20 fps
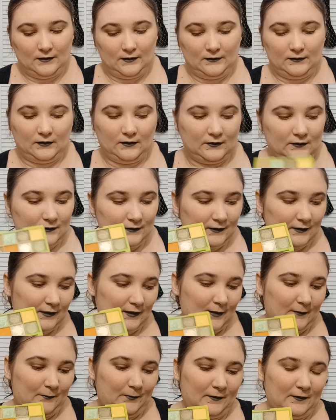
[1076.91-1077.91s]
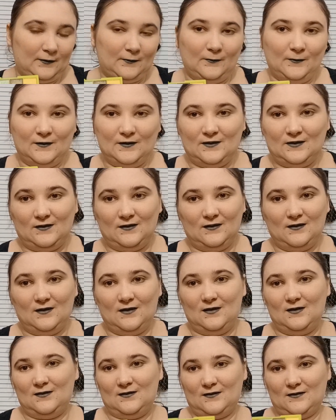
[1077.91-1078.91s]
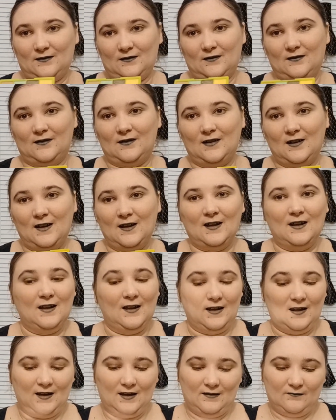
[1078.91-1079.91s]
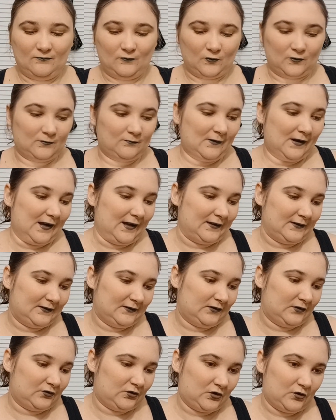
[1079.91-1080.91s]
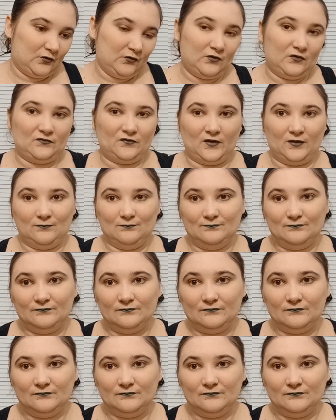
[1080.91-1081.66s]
Just they got better ones here and more mattes to choose from.